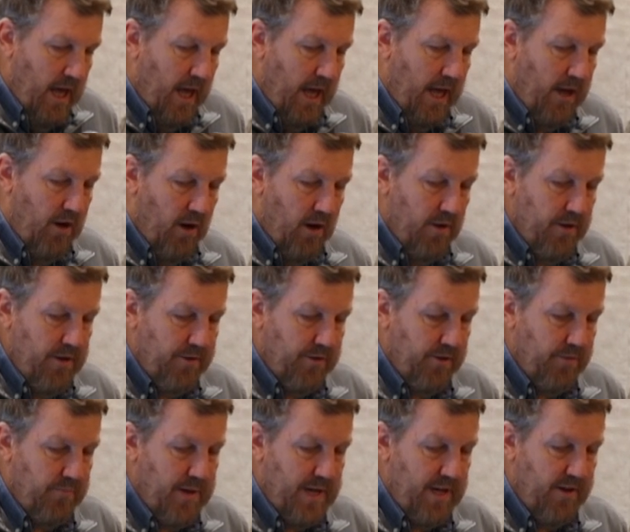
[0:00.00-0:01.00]
And all this
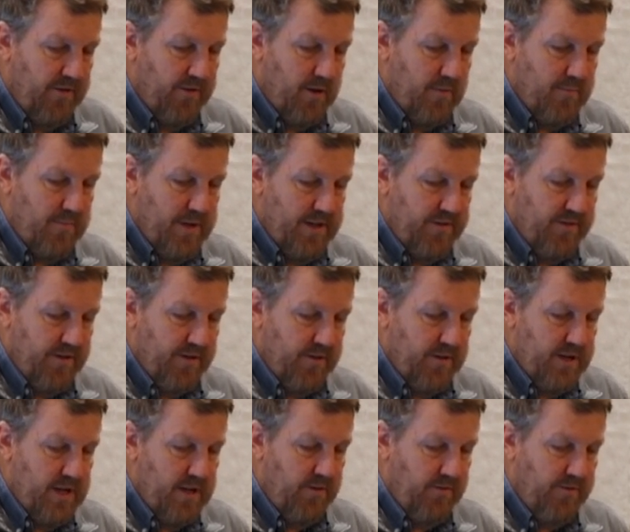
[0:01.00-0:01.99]
is based on
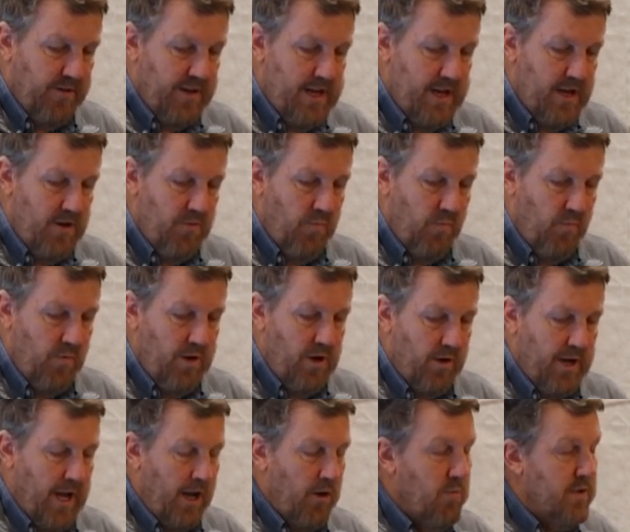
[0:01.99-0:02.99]
basically seeing, you
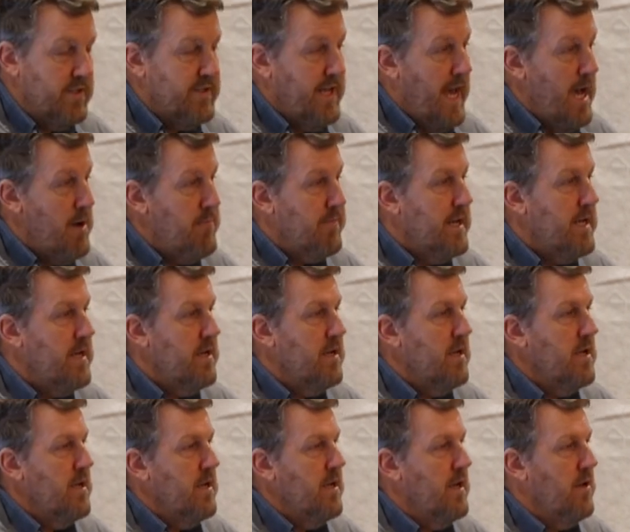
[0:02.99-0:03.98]
know, kind of what's happening
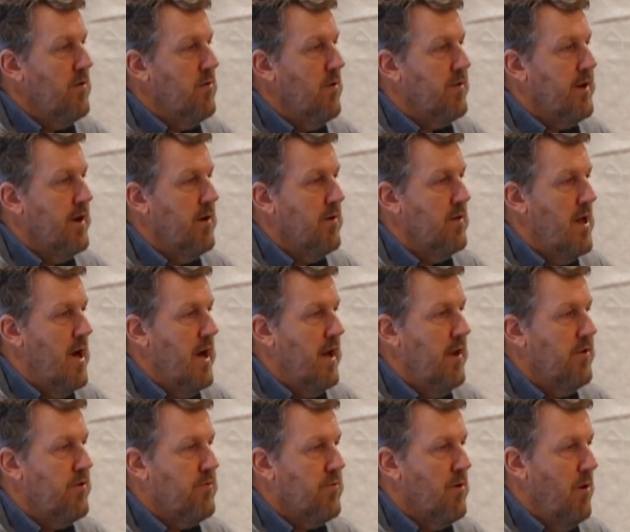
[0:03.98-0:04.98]
in North
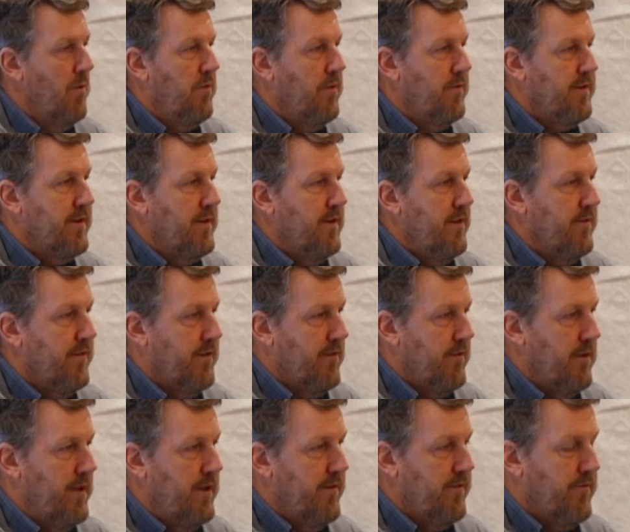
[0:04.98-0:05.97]
Carolina. The growth is, is
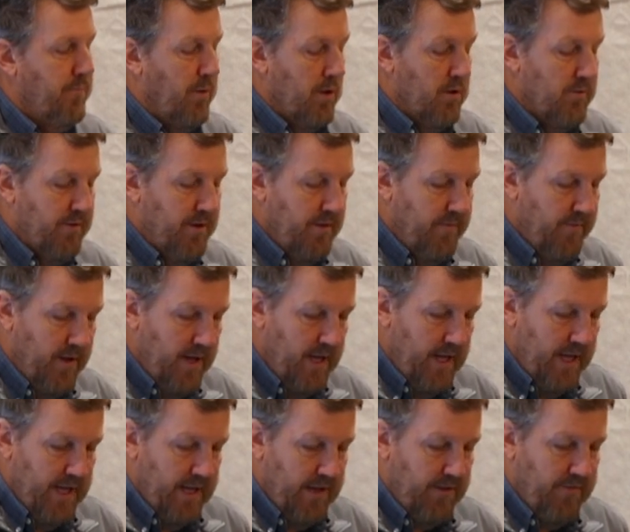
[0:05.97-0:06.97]
explosive.
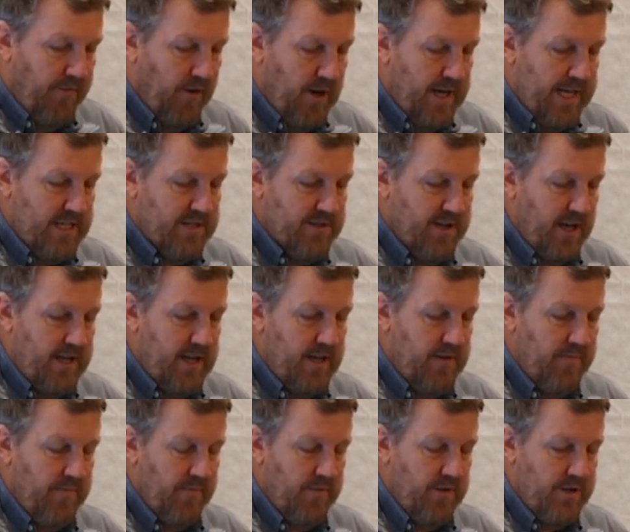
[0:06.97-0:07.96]
It's very
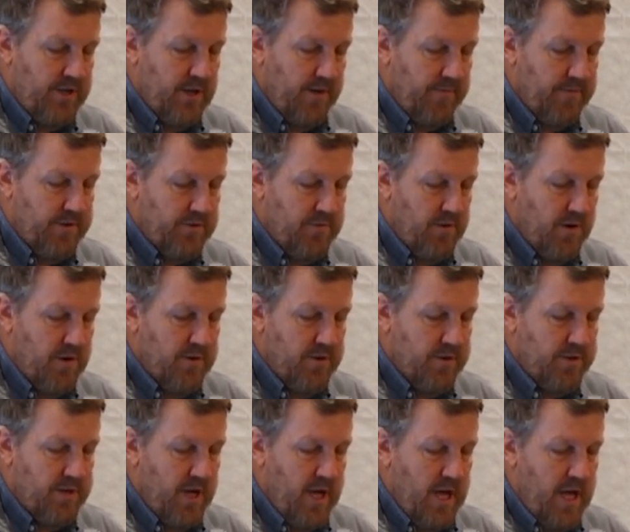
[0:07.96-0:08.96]
exciting for the shellfish
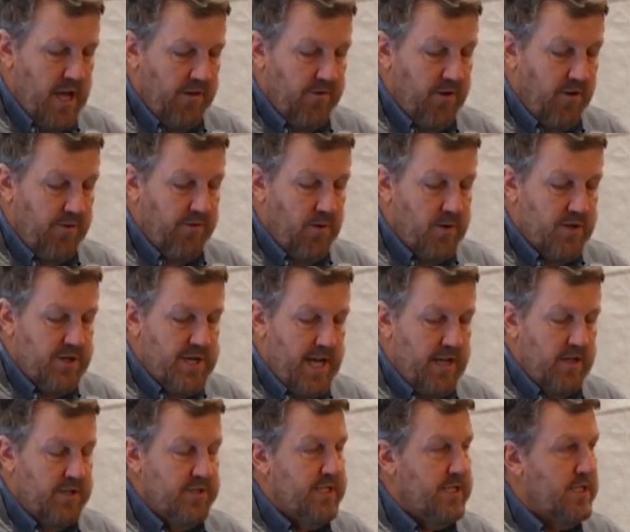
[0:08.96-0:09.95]
growers. It's also a
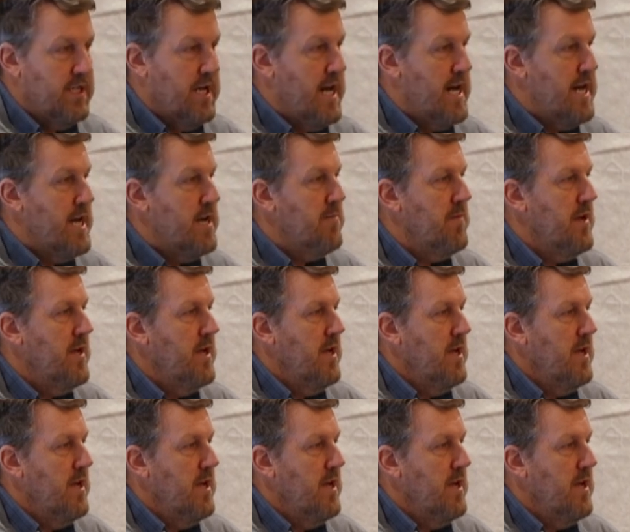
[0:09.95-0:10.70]
challenging time.